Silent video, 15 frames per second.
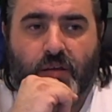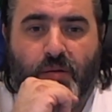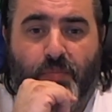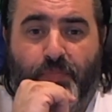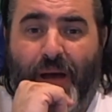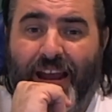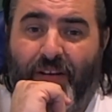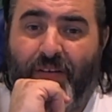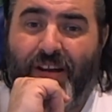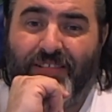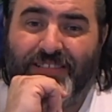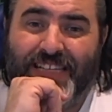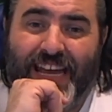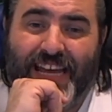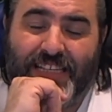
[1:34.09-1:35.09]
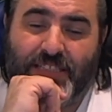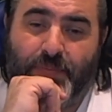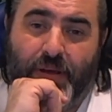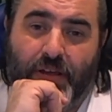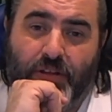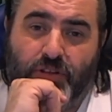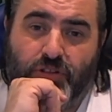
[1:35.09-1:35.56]
background checks, a
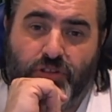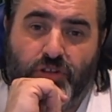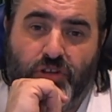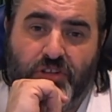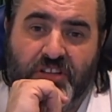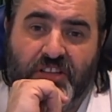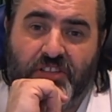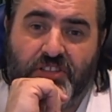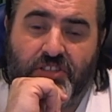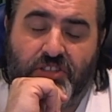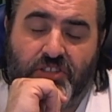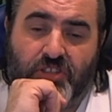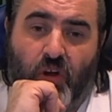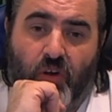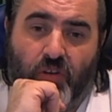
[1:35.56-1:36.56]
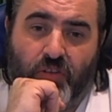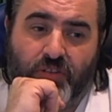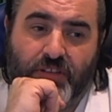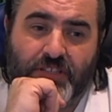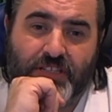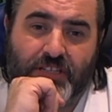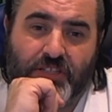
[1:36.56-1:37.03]
bit of due diligence on
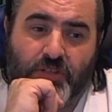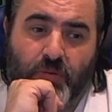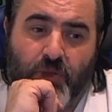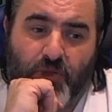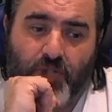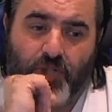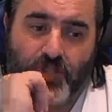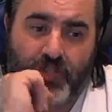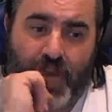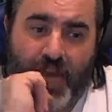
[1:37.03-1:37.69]
the situation,